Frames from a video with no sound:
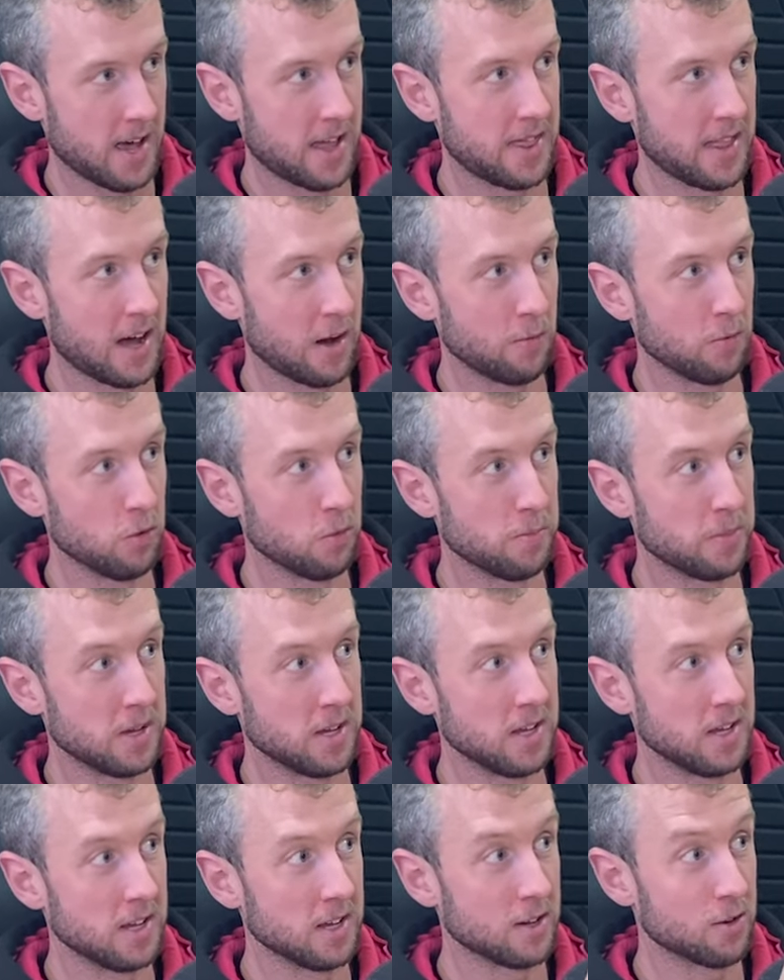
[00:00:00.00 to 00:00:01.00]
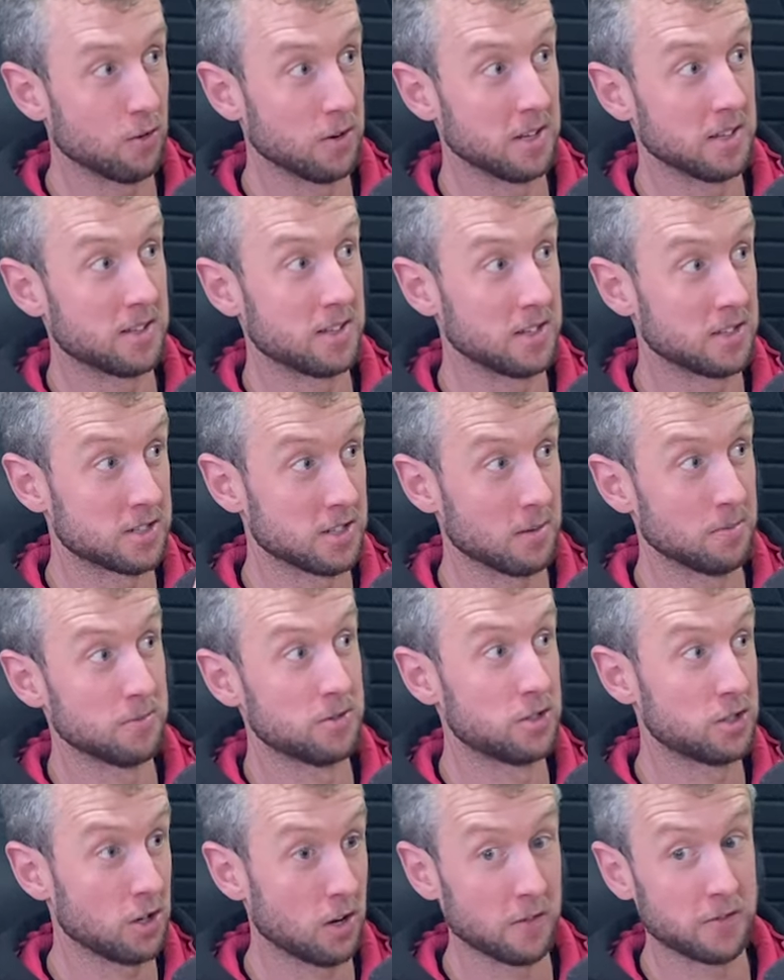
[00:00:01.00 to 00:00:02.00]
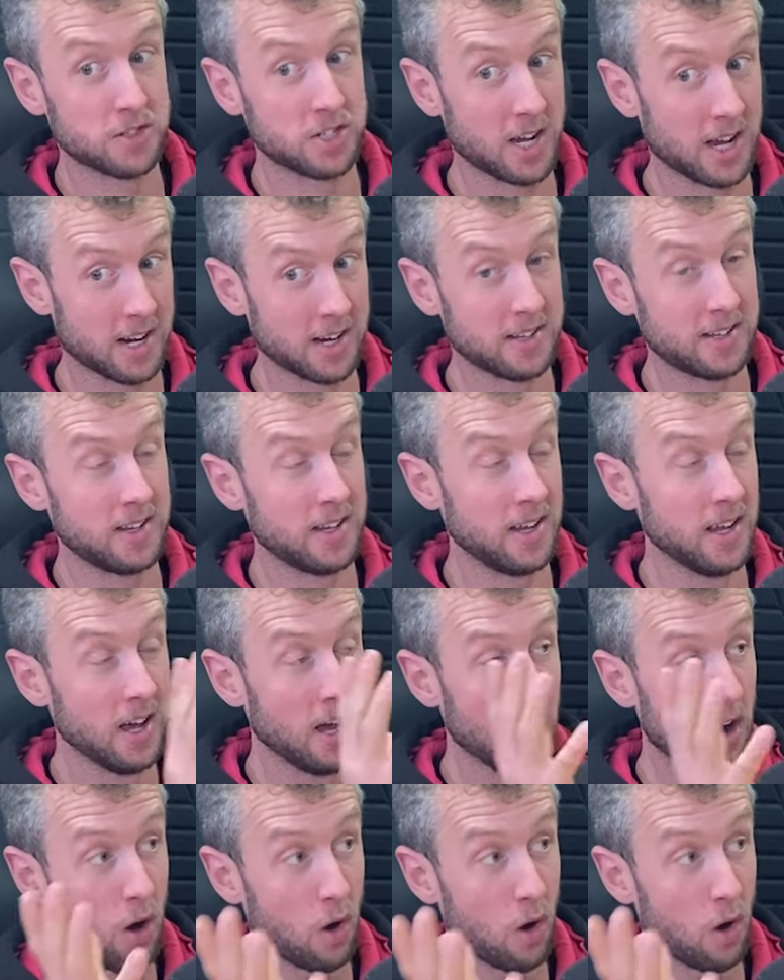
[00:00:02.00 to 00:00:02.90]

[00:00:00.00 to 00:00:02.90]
and that will be going to some sort of charity